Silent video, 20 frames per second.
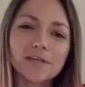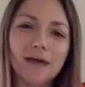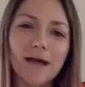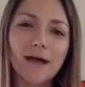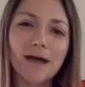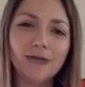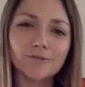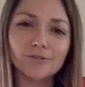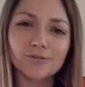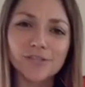
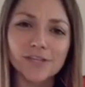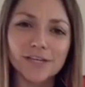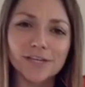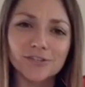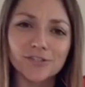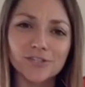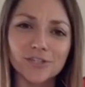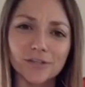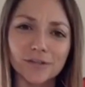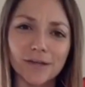
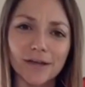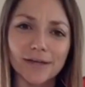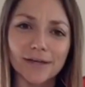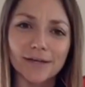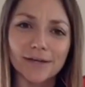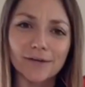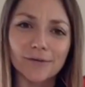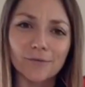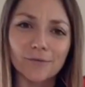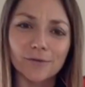conversation
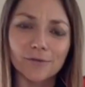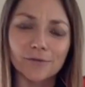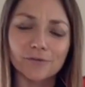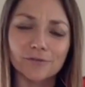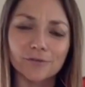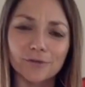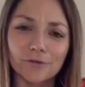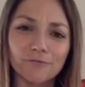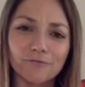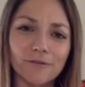like with
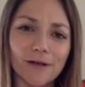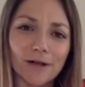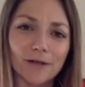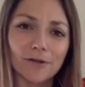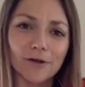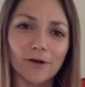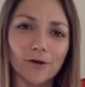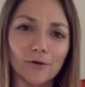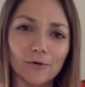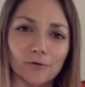your
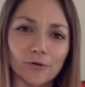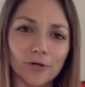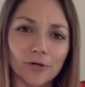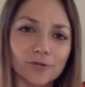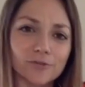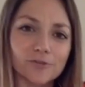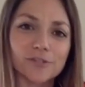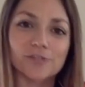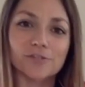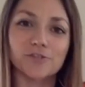fellow
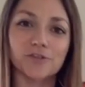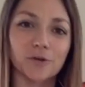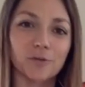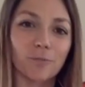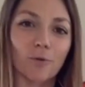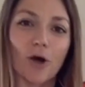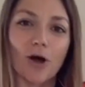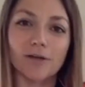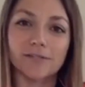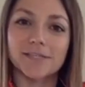nurses, your
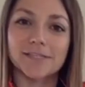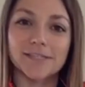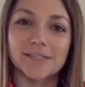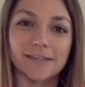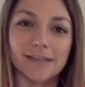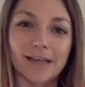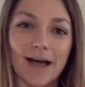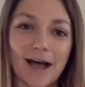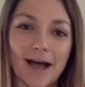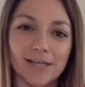bosses at
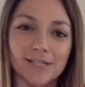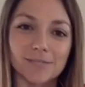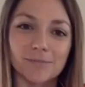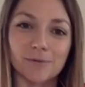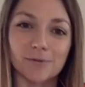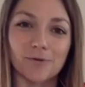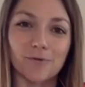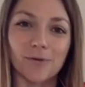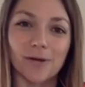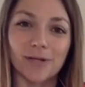the
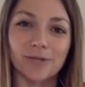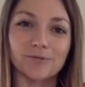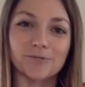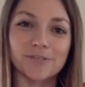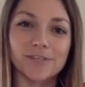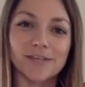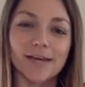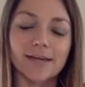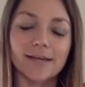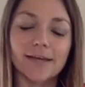hospital when you
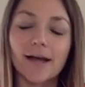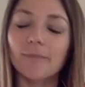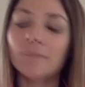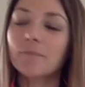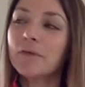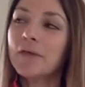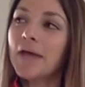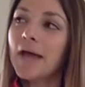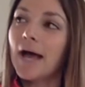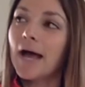say, Yep,
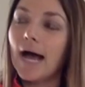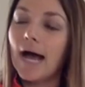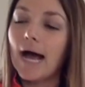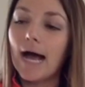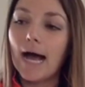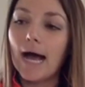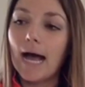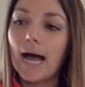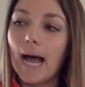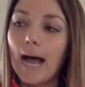
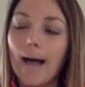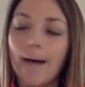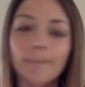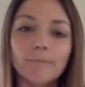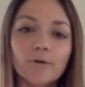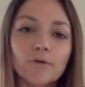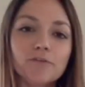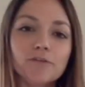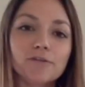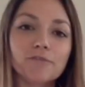uh, I'm
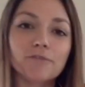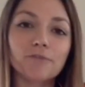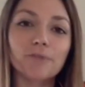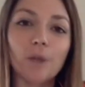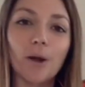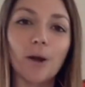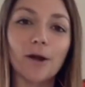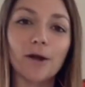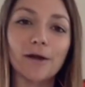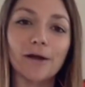moving to
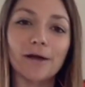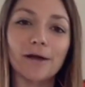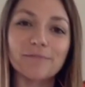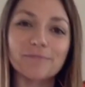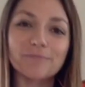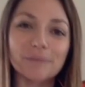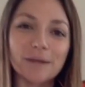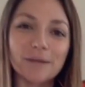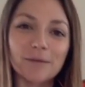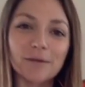Florida
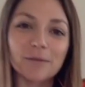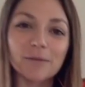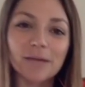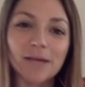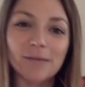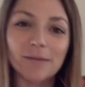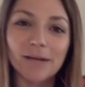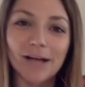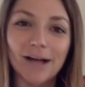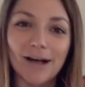and I'm going to
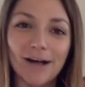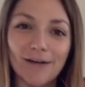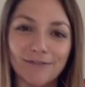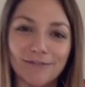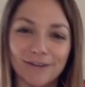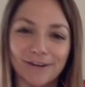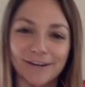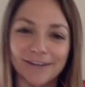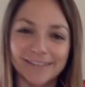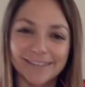become a
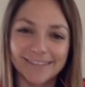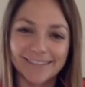golfer?